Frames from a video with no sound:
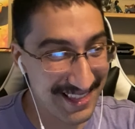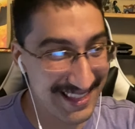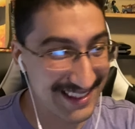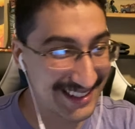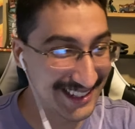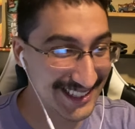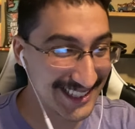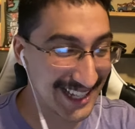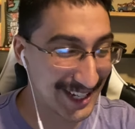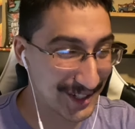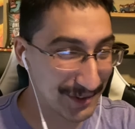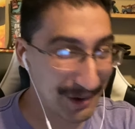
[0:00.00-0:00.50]
and
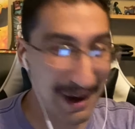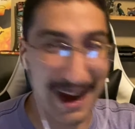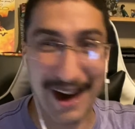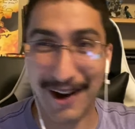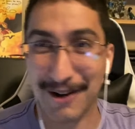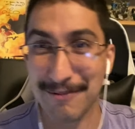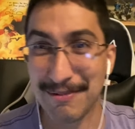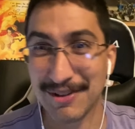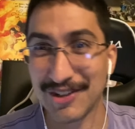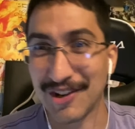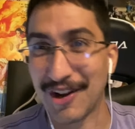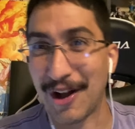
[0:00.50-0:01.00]
just like trying out a
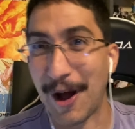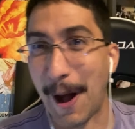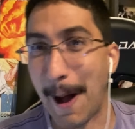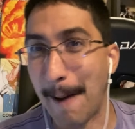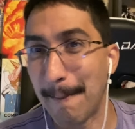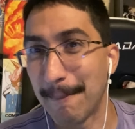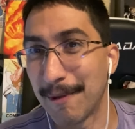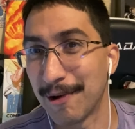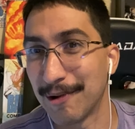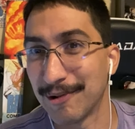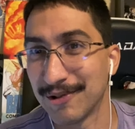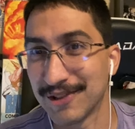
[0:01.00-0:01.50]
bunch of
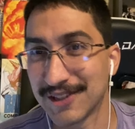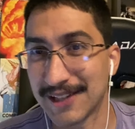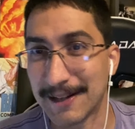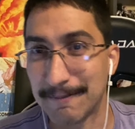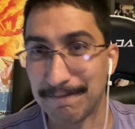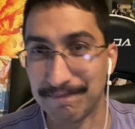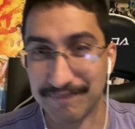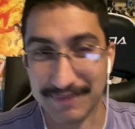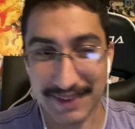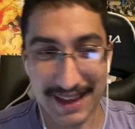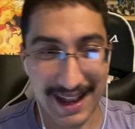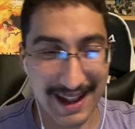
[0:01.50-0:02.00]
combos
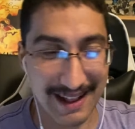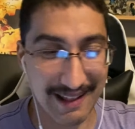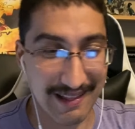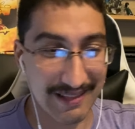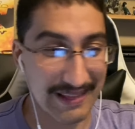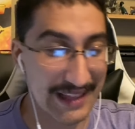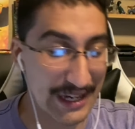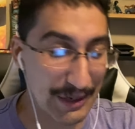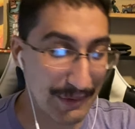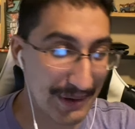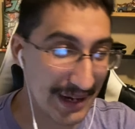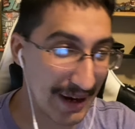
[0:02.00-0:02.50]
and and
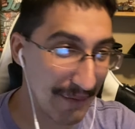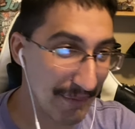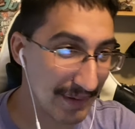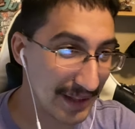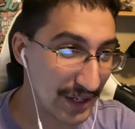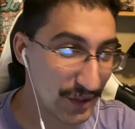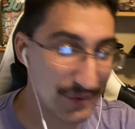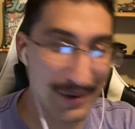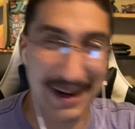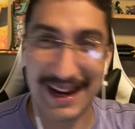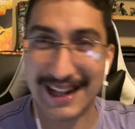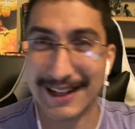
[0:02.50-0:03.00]
clearing everything,
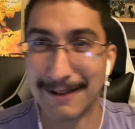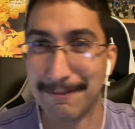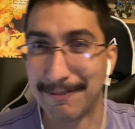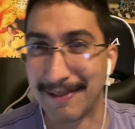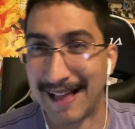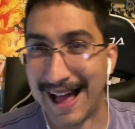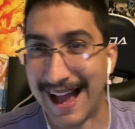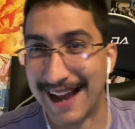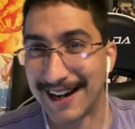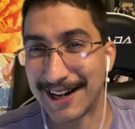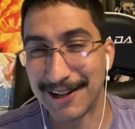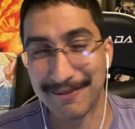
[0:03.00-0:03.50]
trying to get the
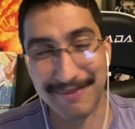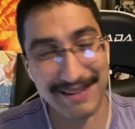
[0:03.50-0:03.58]
platinum.